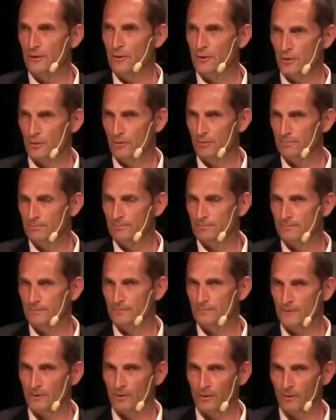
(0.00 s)
issue,
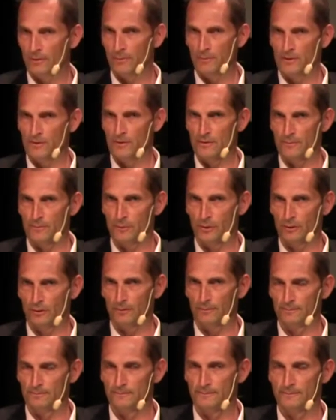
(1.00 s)
on the business
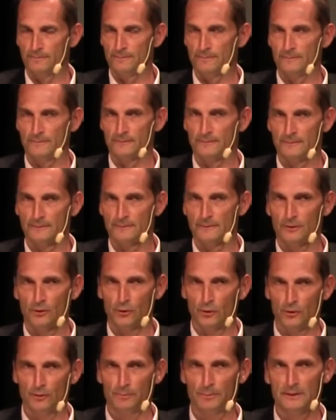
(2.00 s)
model,
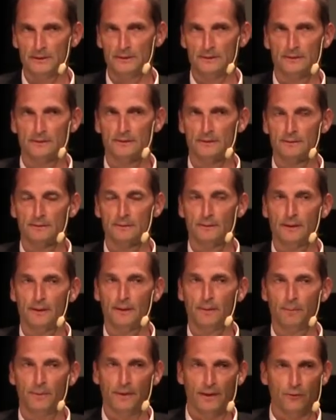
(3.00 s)
good business.
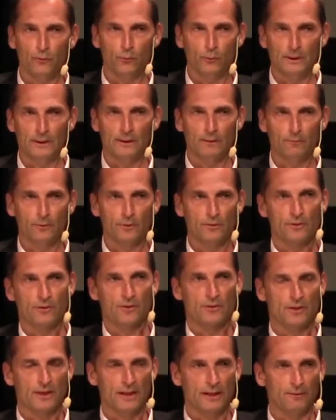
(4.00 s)
But as well, what is
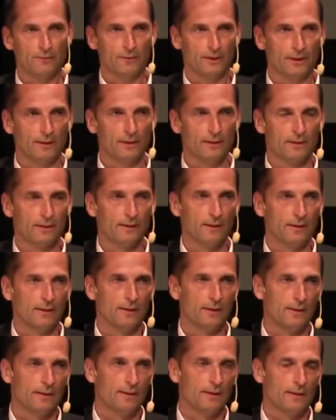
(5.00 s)
scary,
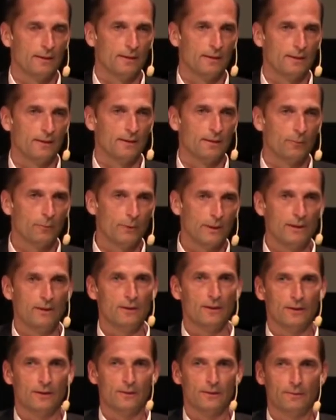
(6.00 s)
we
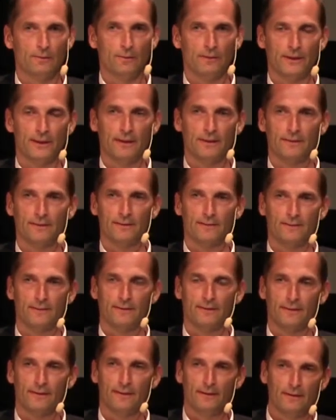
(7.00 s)
know that
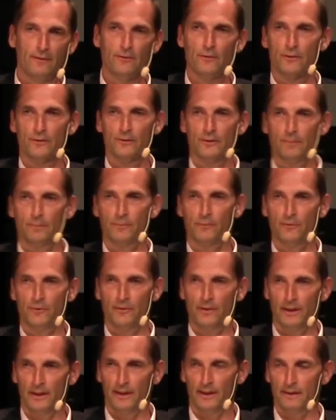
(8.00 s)
in Europe
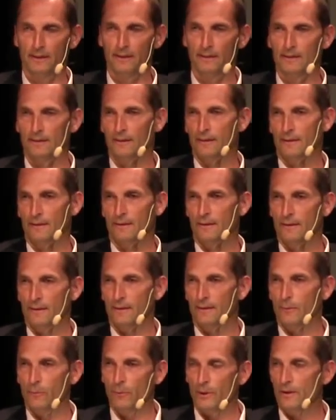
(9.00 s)
today,
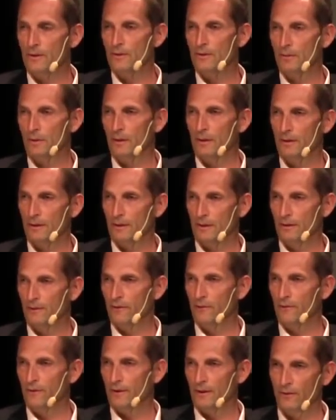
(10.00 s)
we are doing
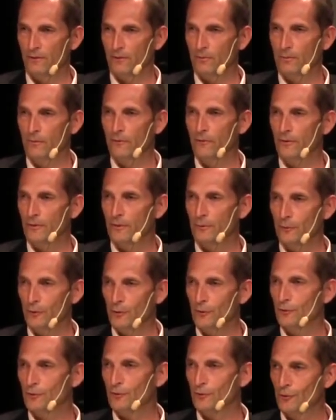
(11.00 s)
things that is also
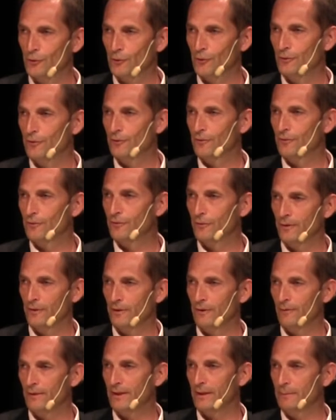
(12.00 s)
not good for the
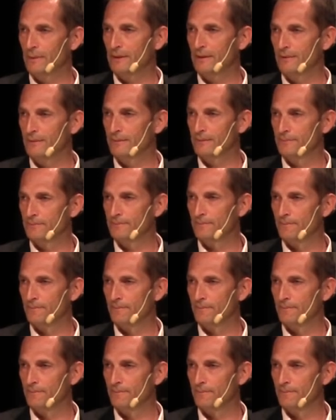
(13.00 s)
environment.